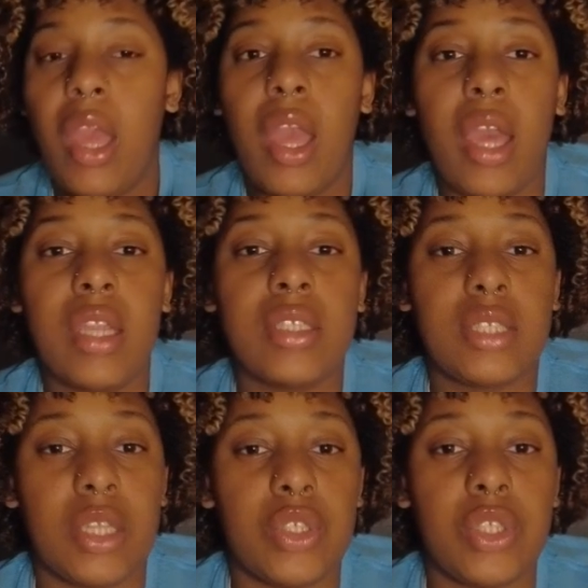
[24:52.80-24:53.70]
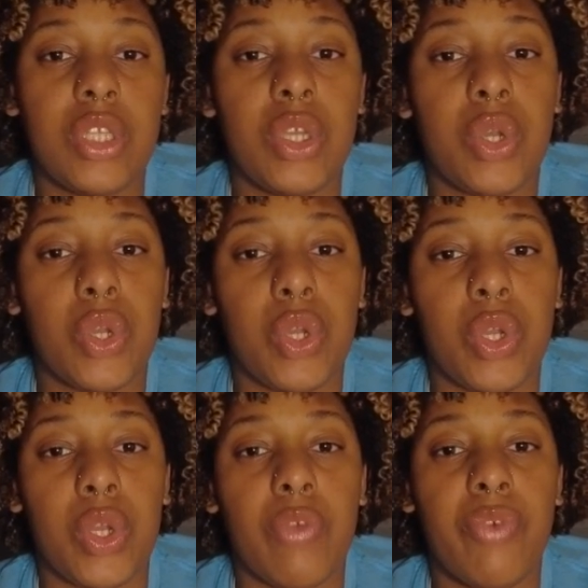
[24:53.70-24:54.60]
And essentially,
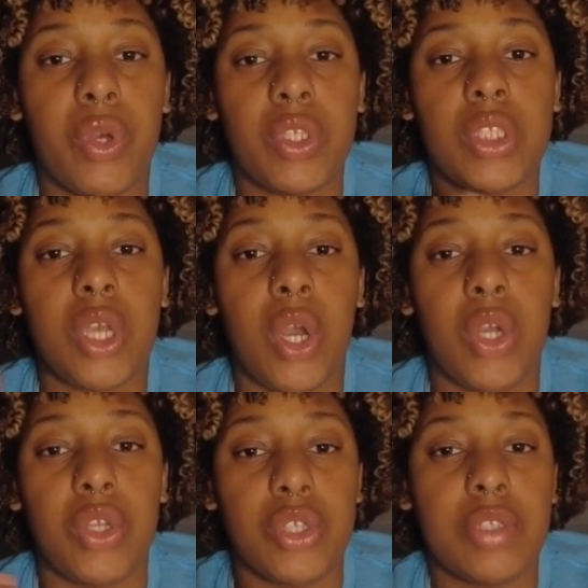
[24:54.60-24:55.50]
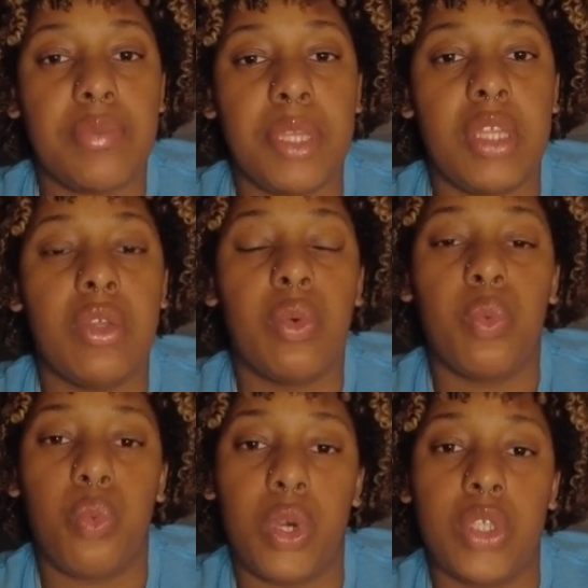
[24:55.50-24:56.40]
her focusing on her speed
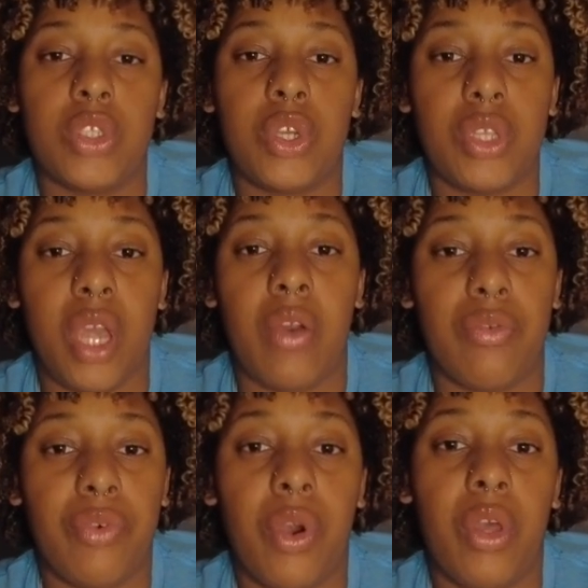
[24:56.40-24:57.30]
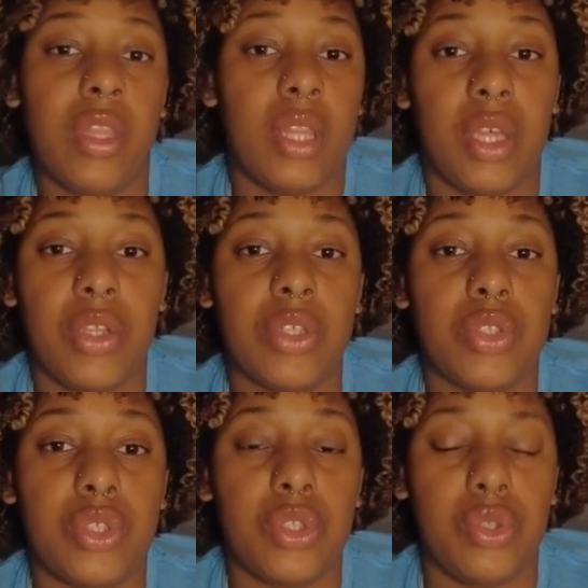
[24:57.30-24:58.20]
was her downfall and led her
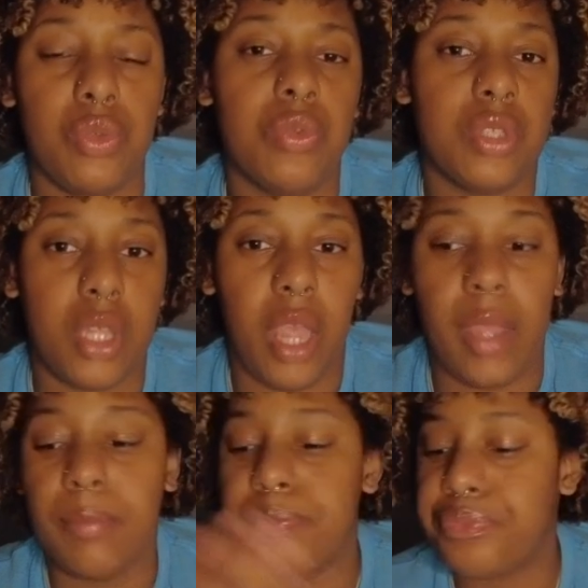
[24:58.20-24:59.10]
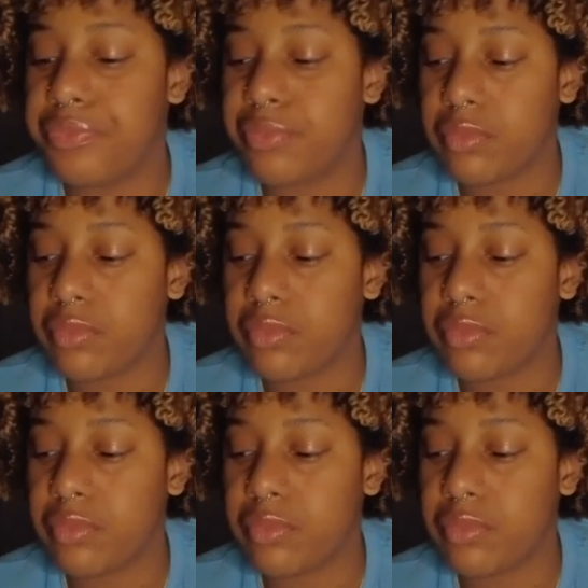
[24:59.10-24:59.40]
to lose the game.